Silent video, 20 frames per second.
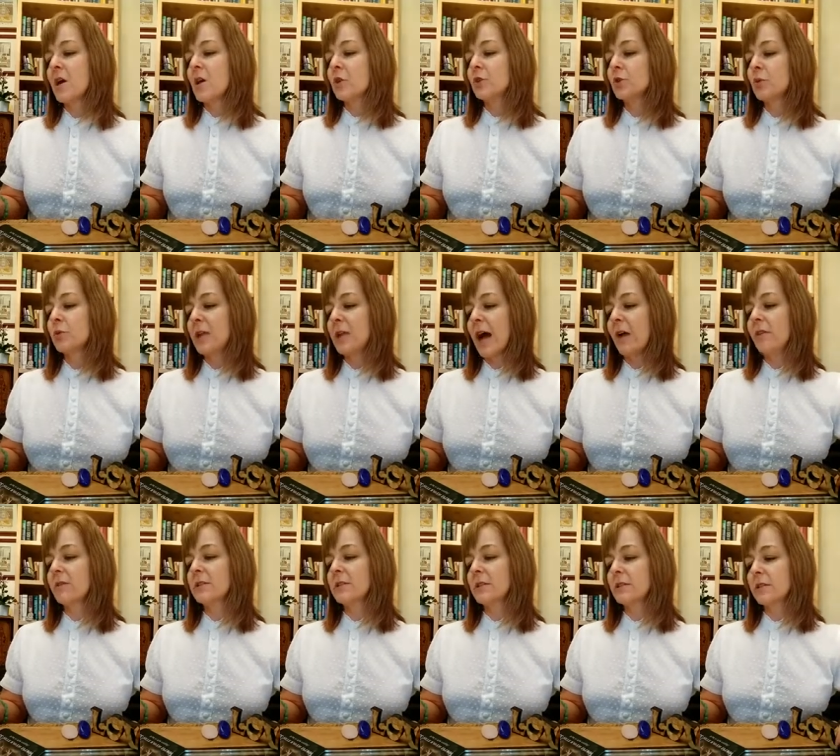So
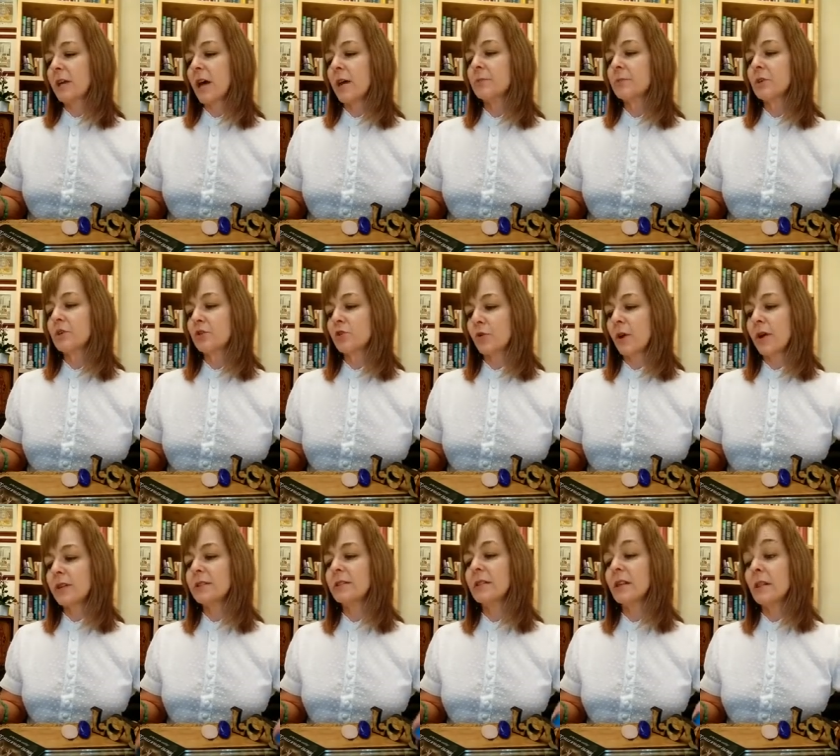now is the time to
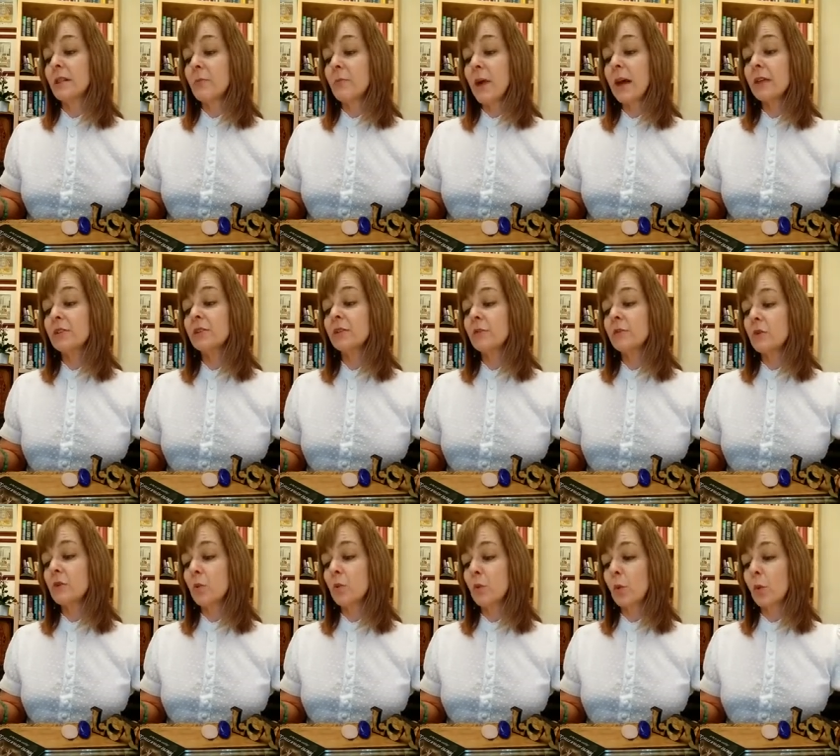trust in the magic
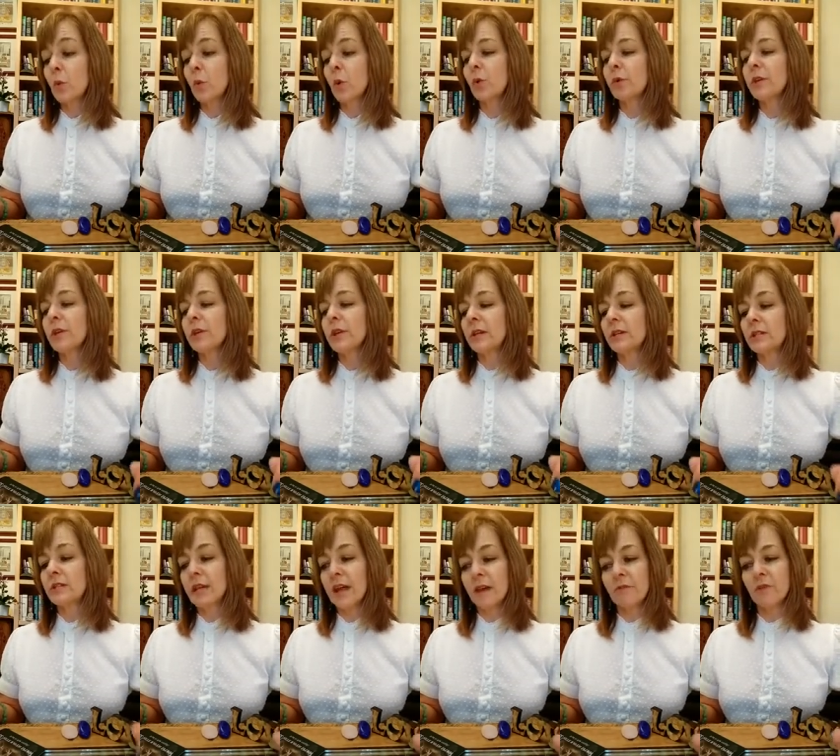of the world that
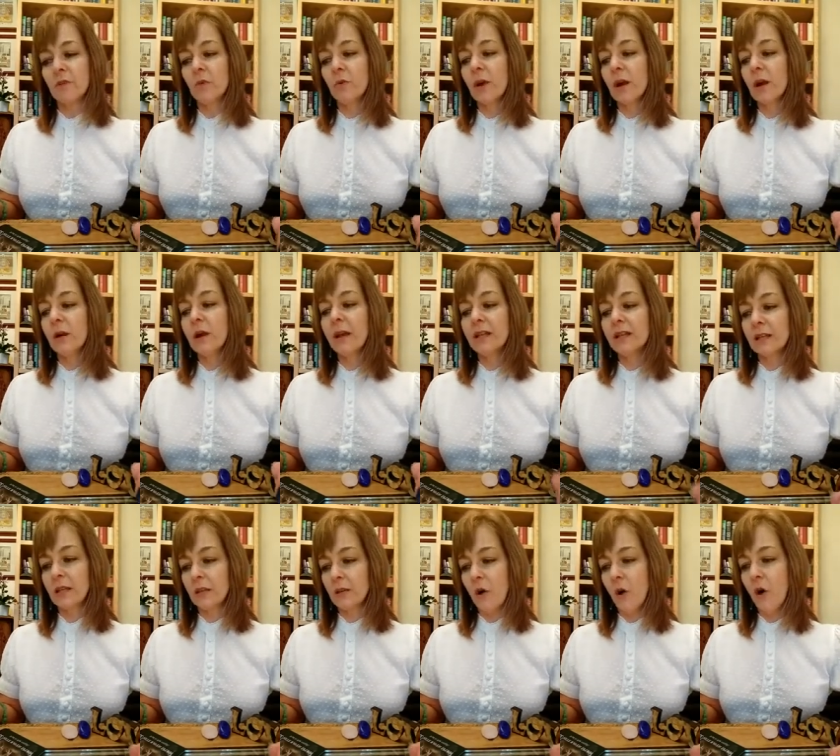is everywhere and
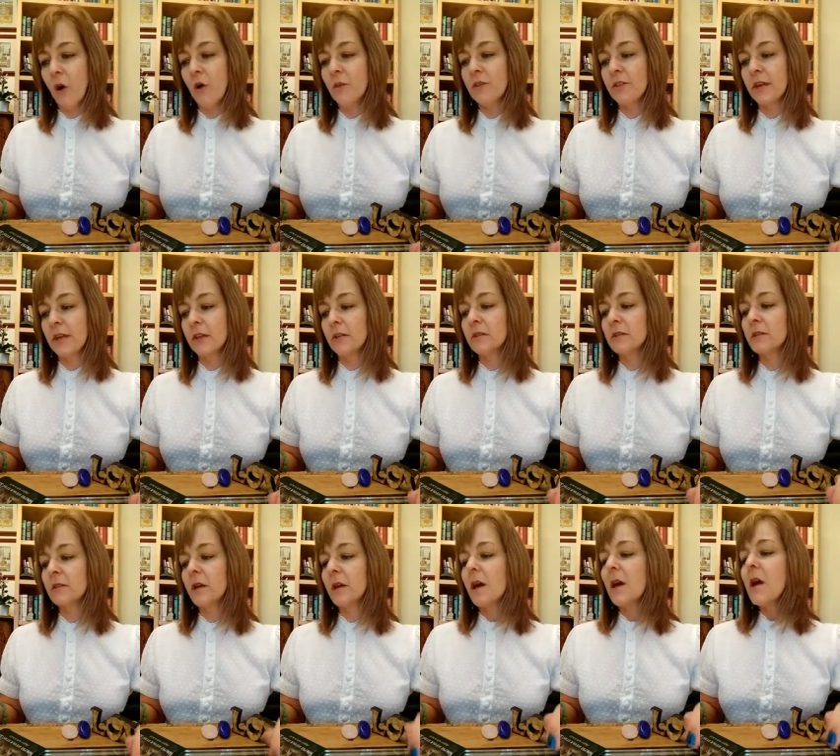in all
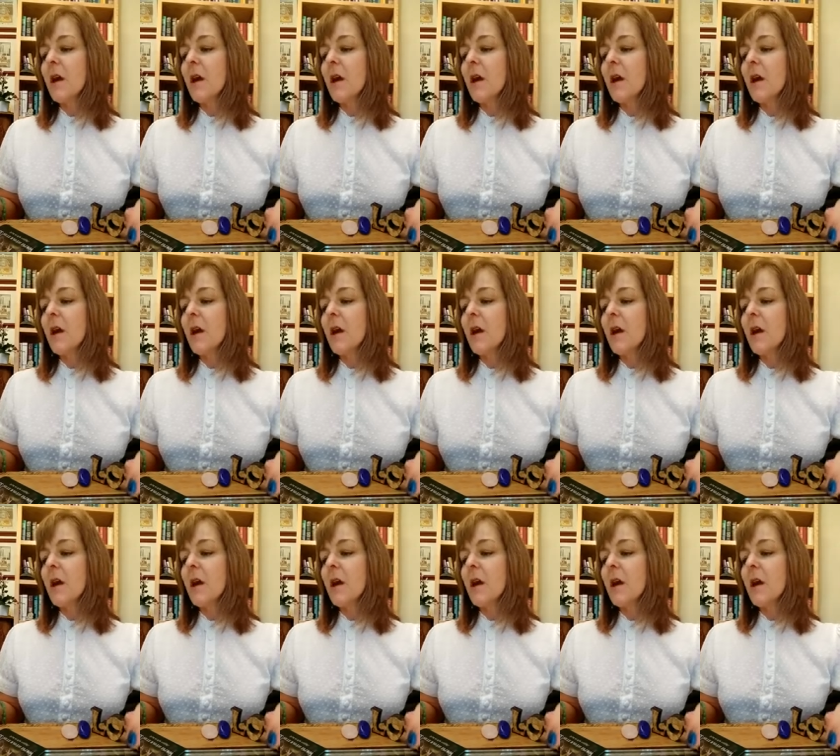things.